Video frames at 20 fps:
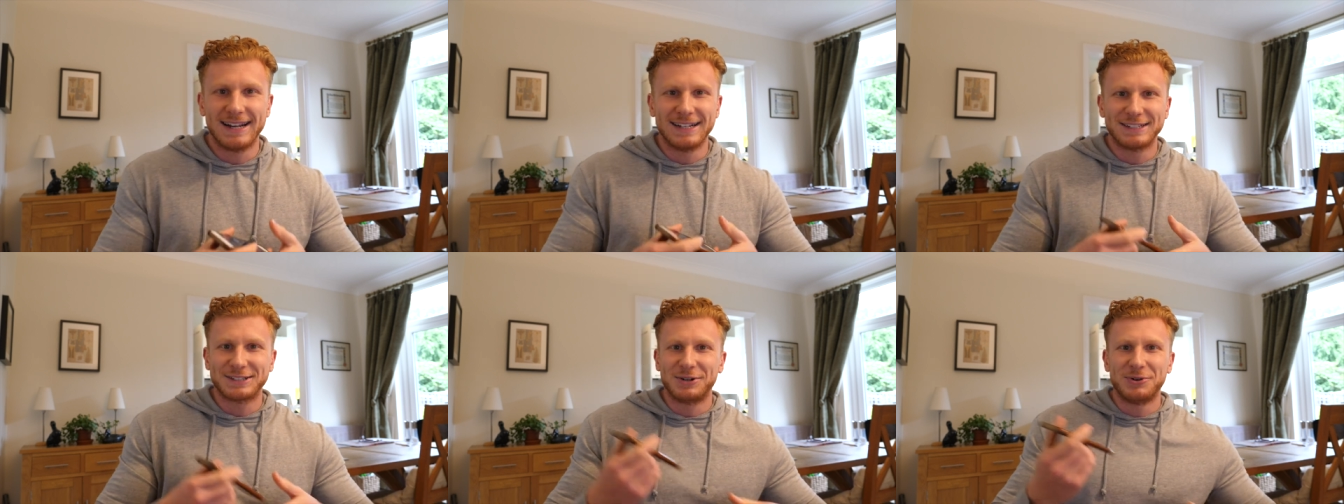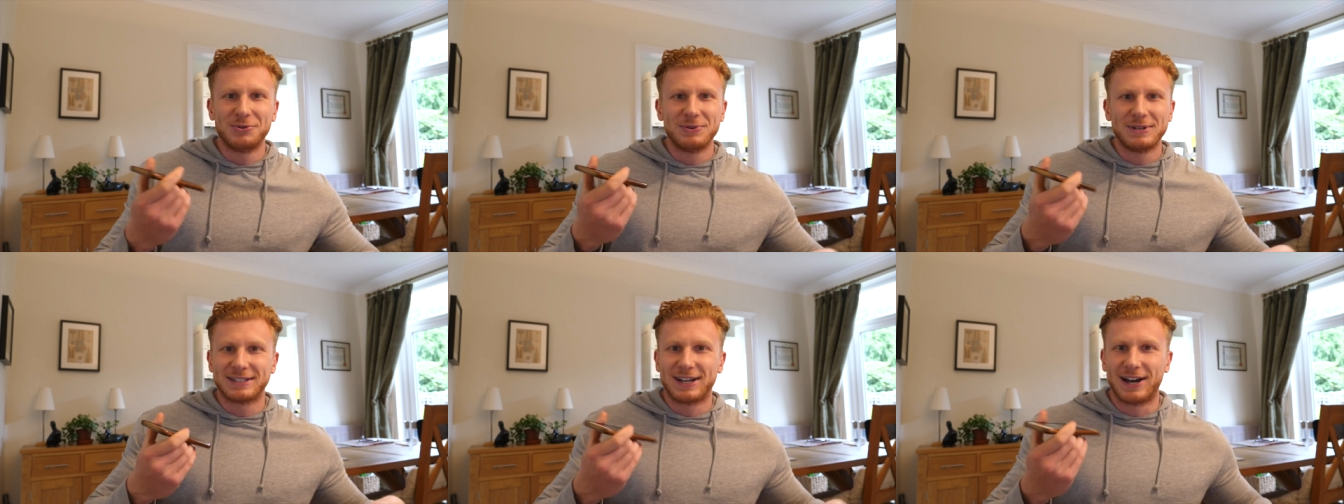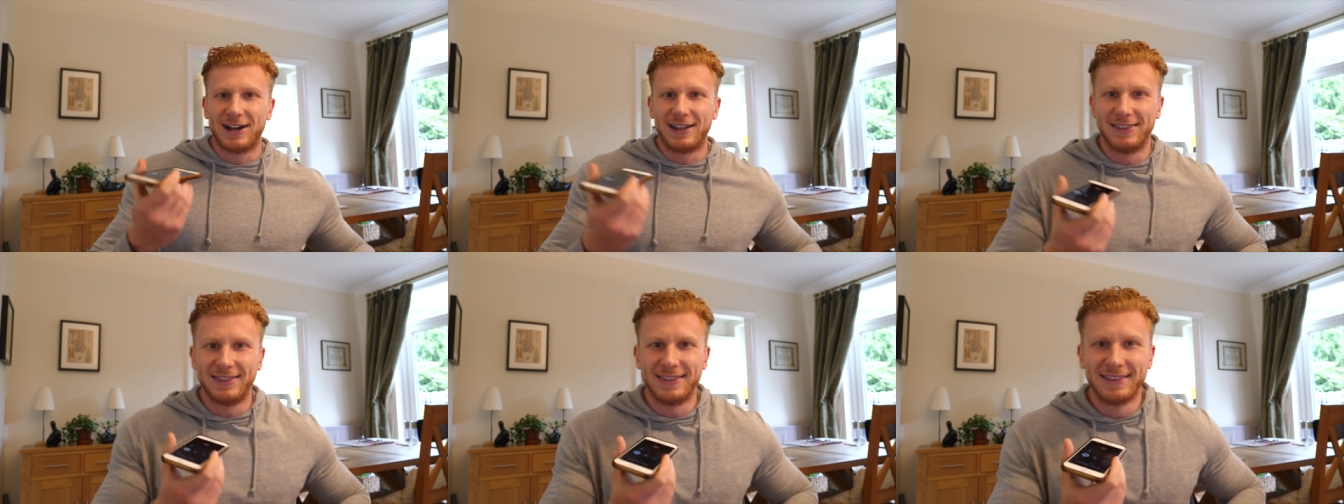let's call this
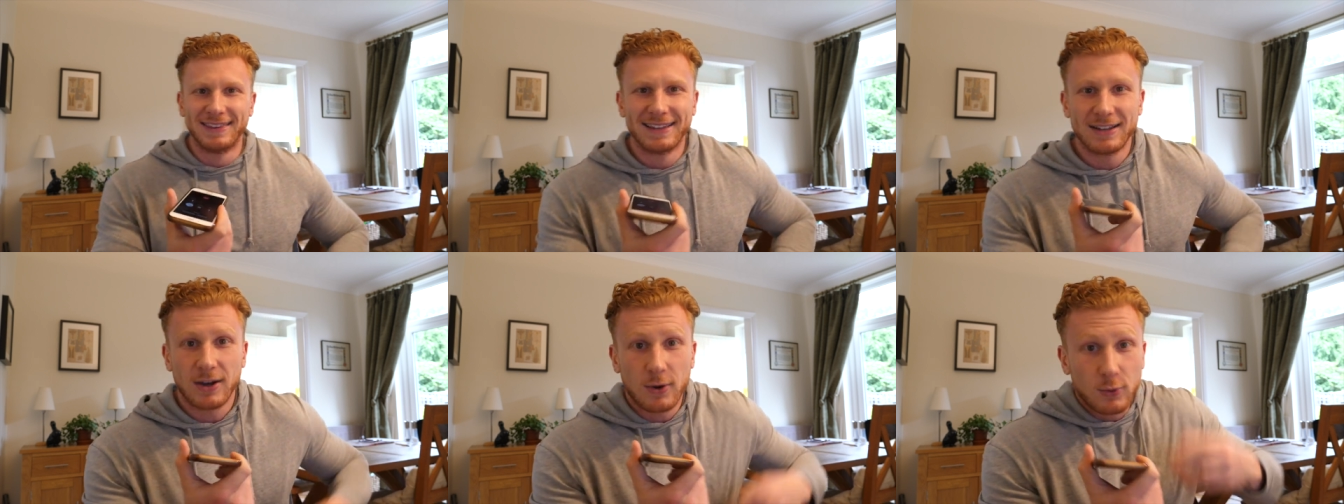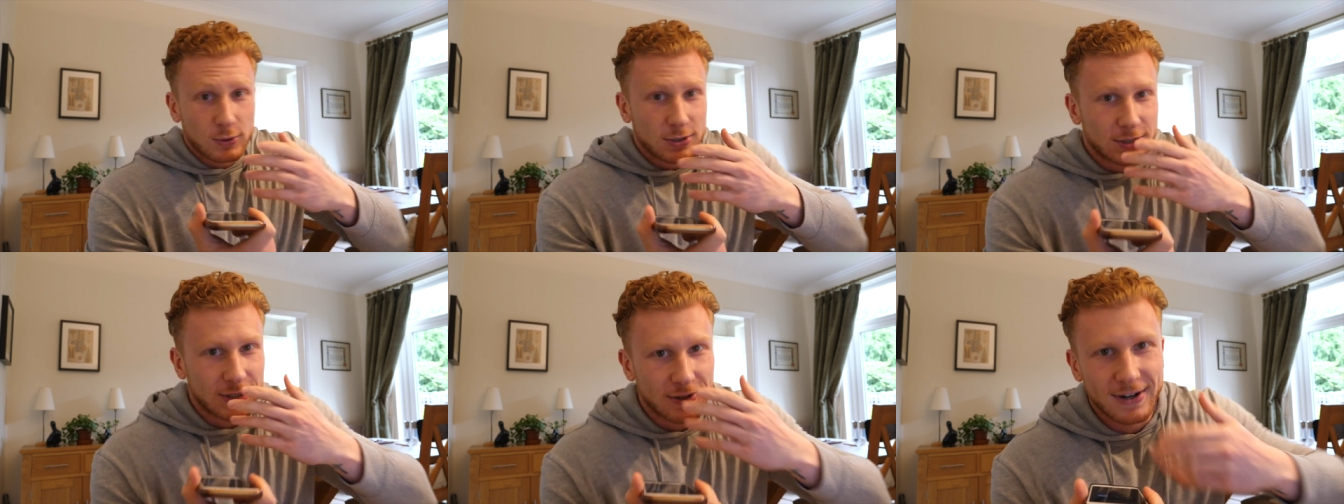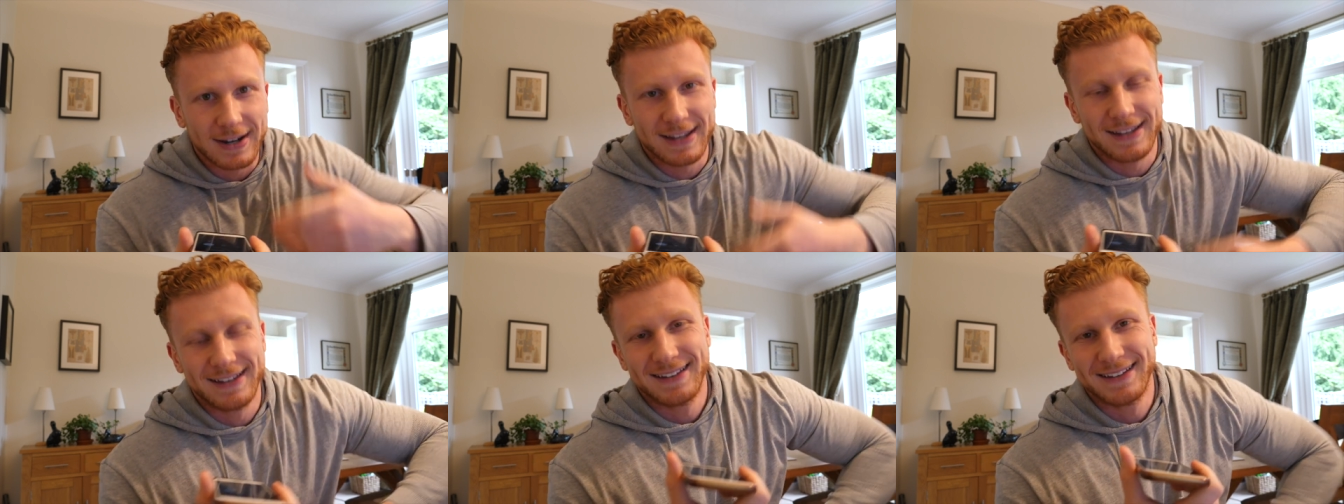cunt. Oh,
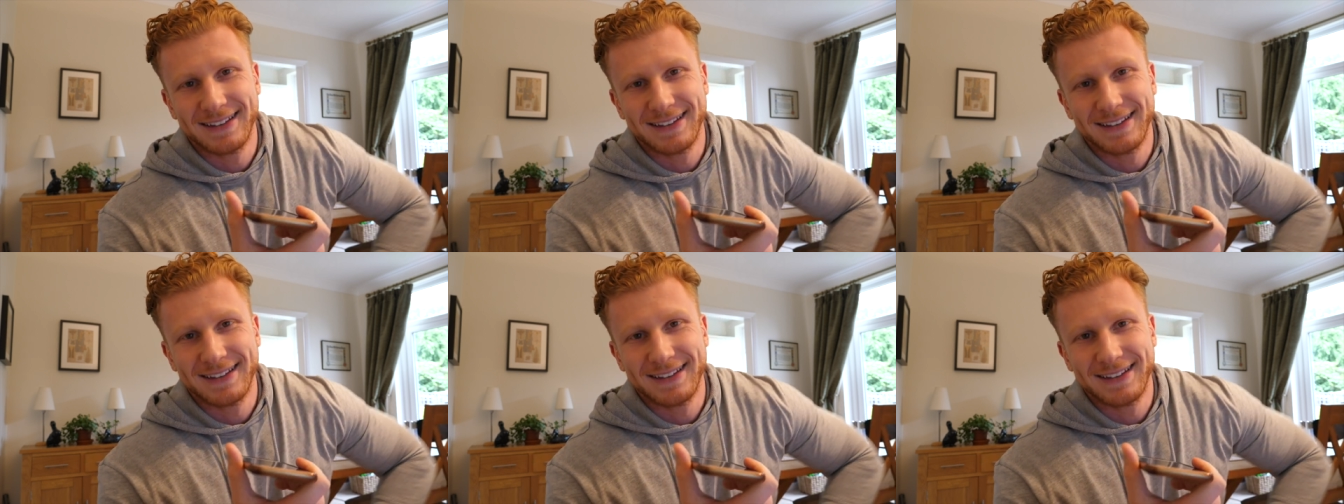sorry.